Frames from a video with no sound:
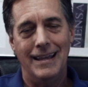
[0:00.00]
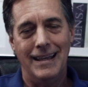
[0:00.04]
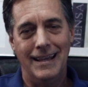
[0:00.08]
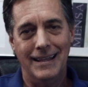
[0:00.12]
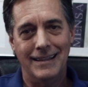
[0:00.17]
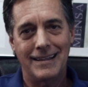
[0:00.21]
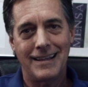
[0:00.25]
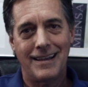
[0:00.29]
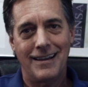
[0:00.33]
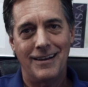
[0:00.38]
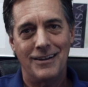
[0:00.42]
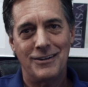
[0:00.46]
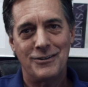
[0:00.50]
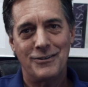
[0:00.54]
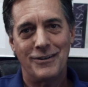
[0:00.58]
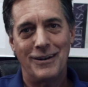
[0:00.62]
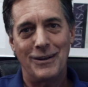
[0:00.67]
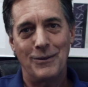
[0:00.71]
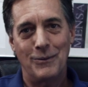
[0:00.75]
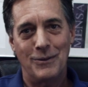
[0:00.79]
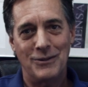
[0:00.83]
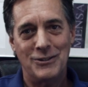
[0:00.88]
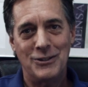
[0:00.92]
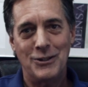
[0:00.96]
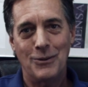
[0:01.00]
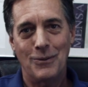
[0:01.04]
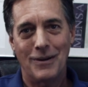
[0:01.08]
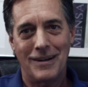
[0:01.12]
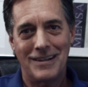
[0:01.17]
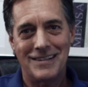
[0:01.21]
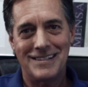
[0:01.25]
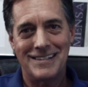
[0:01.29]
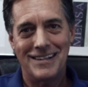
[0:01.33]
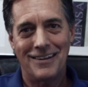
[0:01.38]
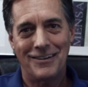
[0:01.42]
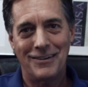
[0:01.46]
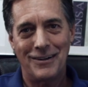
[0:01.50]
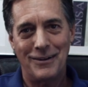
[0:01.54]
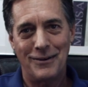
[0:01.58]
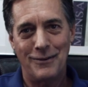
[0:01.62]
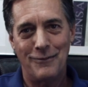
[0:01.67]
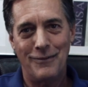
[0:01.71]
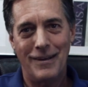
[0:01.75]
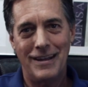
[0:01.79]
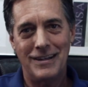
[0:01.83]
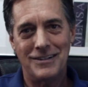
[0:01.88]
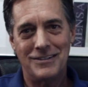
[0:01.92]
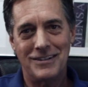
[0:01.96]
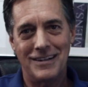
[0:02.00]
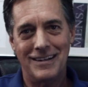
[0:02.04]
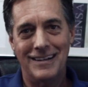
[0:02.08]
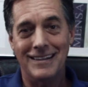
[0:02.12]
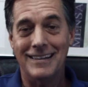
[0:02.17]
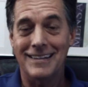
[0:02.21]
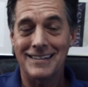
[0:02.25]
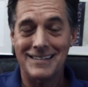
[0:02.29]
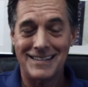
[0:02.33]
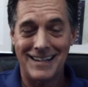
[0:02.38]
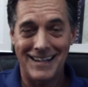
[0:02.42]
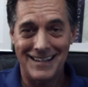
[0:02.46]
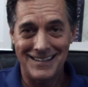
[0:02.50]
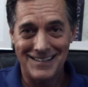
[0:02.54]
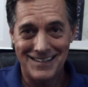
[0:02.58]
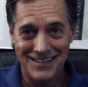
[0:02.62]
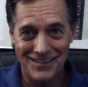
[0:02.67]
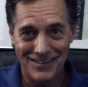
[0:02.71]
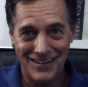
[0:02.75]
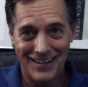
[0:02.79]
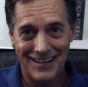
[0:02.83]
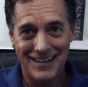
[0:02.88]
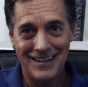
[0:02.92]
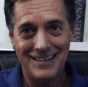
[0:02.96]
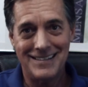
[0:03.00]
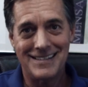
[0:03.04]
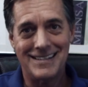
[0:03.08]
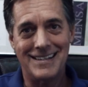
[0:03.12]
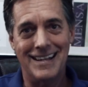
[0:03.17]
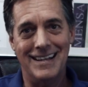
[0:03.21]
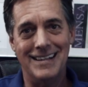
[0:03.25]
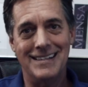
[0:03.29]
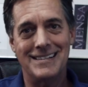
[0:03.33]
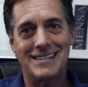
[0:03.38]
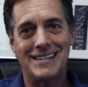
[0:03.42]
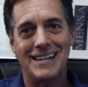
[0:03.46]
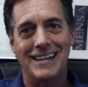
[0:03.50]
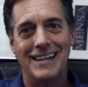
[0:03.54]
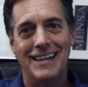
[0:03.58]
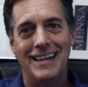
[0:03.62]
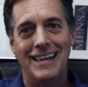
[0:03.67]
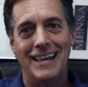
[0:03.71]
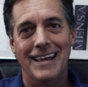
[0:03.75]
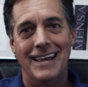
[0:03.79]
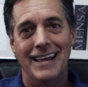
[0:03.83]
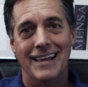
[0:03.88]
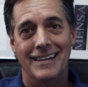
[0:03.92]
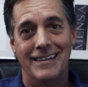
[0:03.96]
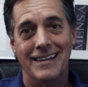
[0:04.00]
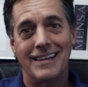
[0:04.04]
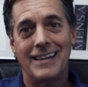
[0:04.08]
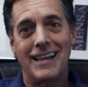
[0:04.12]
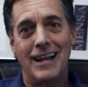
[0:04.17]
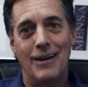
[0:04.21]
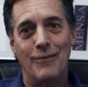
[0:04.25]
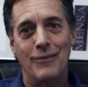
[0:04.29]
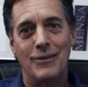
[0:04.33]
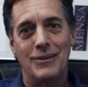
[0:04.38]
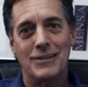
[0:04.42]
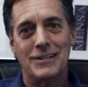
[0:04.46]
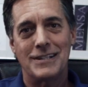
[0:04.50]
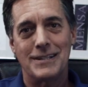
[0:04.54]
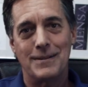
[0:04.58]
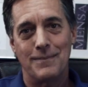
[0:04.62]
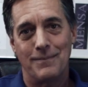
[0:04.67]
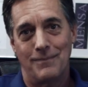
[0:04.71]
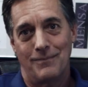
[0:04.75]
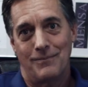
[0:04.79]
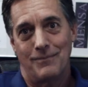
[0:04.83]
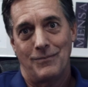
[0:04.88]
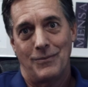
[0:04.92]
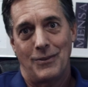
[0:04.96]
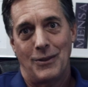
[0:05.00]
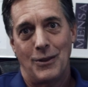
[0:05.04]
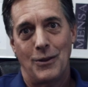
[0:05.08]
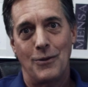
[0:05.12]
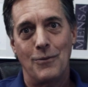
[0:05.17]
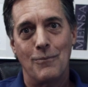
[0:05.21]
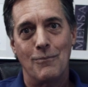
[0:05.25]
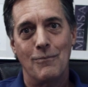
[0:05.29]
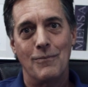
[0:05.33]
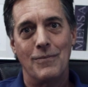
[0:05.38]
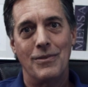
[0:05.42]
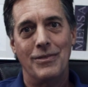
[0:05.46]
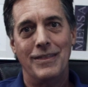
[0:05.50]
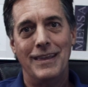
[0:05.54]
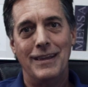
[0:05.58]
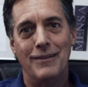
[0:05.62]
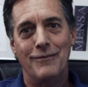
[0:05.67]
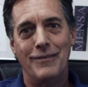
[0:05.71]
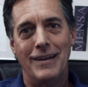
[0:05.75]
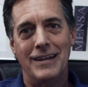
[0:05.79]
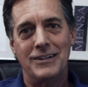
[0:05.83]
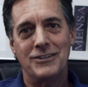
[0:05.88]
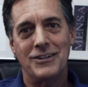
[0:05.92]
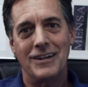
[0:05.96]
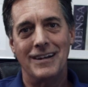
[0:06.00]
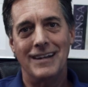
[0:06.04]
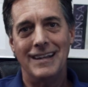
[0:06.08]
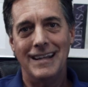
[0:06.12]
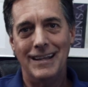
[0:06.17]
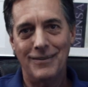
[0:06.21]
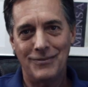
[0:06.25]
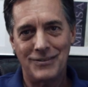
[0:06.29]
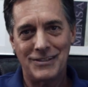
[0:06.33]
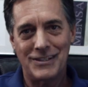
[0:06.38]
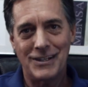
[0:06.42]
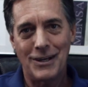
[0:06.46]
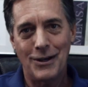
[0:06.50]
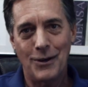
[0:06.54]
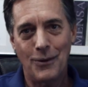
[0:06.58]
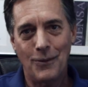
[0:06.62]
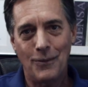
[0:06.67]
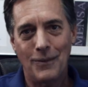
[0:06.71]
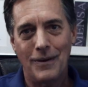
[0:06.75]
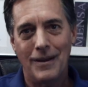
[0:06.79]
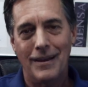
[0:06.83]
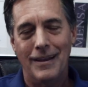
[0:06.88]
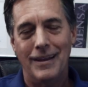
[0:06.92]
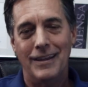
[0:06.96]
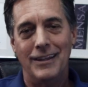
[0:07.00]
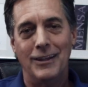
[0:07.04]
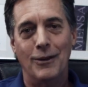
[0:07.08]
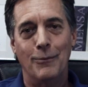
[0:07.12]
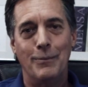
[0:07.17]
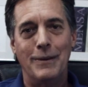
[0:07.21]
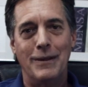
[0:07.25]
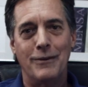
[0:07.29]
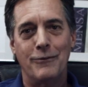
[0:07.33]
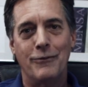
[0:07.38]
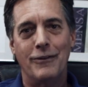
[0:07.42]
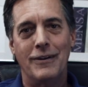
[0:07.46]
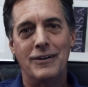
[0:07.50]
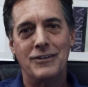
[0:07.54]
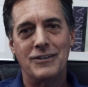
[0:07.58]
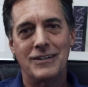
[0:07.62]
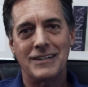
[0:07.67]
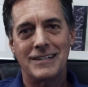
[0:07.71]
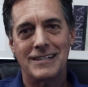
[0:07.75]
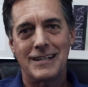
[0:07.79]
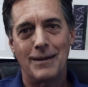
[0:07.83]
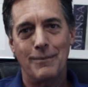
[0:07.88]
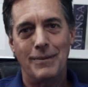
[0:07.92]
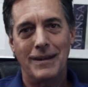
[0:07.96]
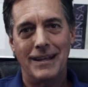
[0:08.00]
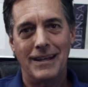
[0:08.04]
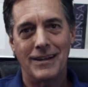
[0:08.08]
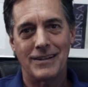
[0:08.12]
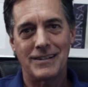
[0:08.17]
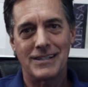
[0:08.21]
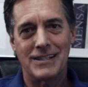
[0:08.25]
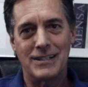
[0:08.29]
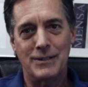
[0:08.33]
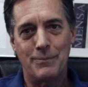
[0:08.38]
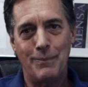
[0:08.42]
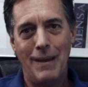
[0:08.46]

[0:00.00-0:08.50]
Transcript: in the country in which you want to sell your invention, in this case the United States, that covers the invention? If so, you'll be infringing somebody else's